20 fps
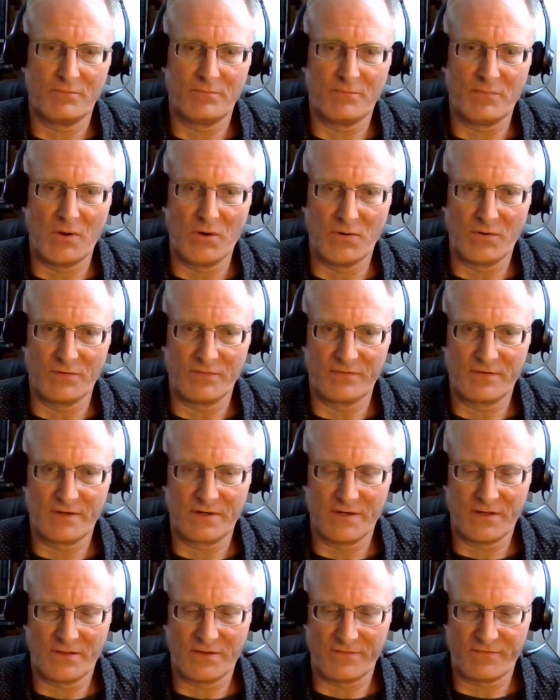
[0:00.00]
motive,
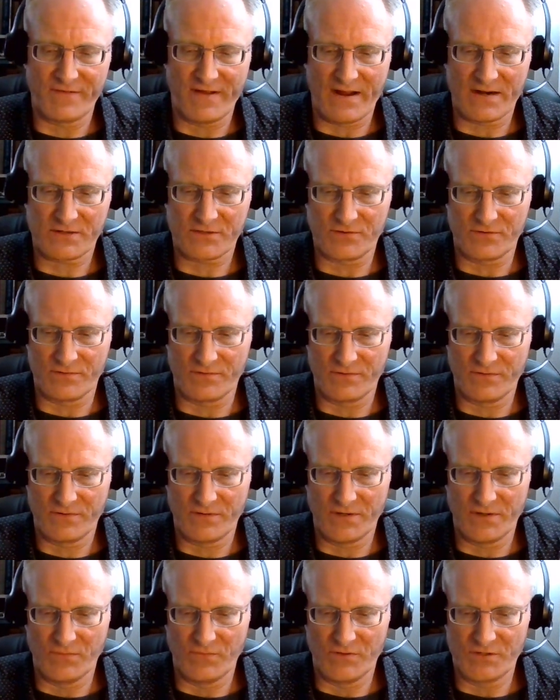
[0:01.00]
another factor
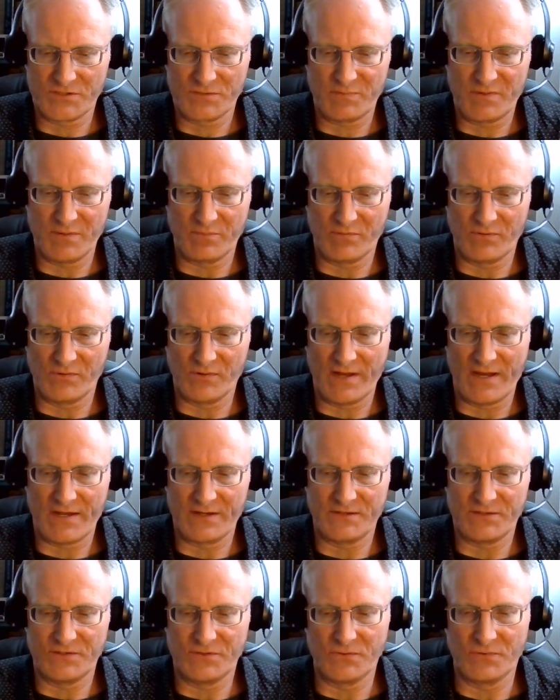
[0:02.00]
in which people
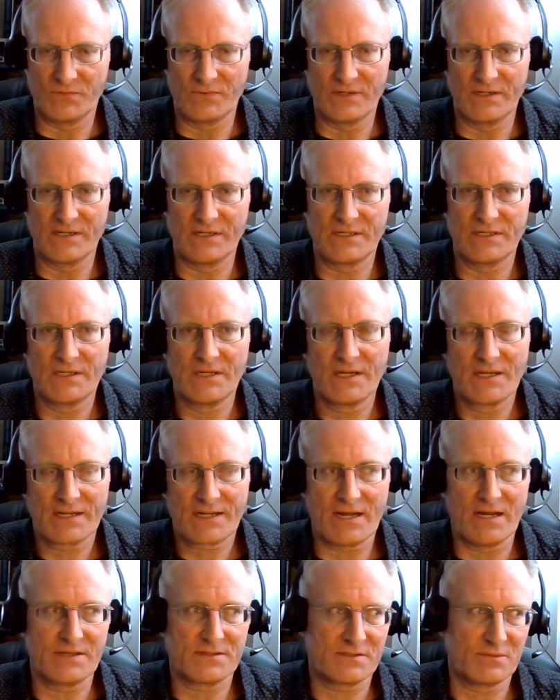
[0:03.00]
had to
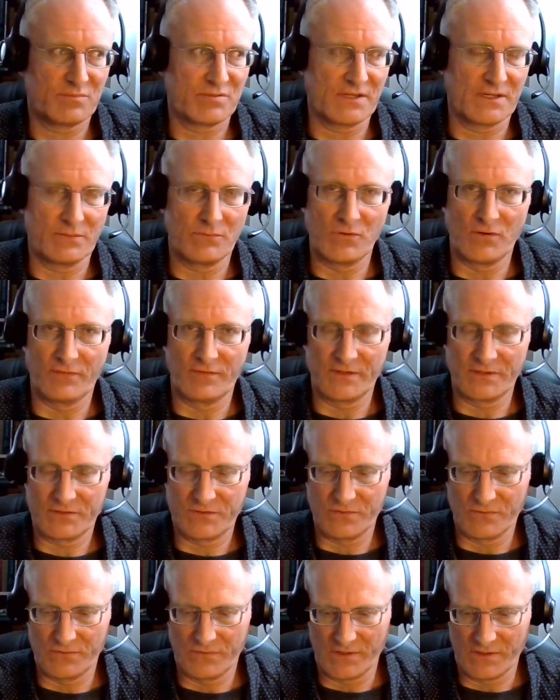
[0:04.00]
contemplate moving
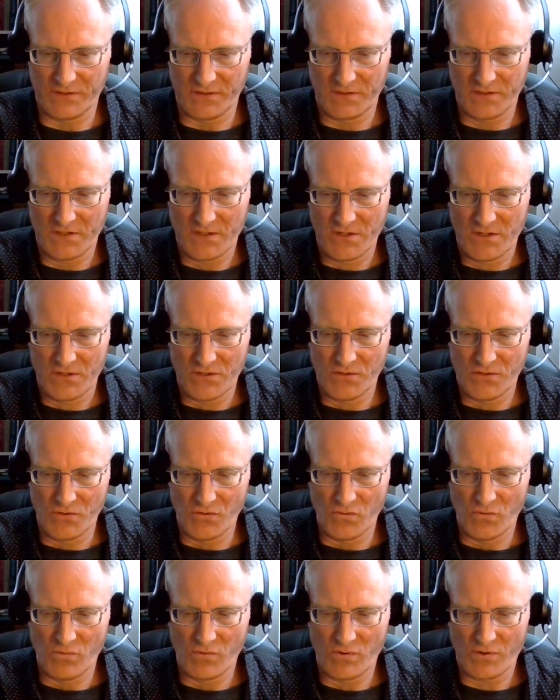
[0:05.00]
to the
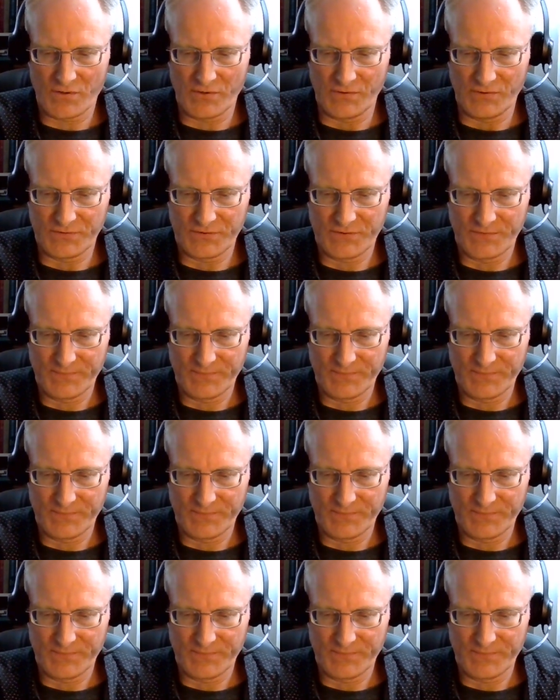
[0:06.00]
new world.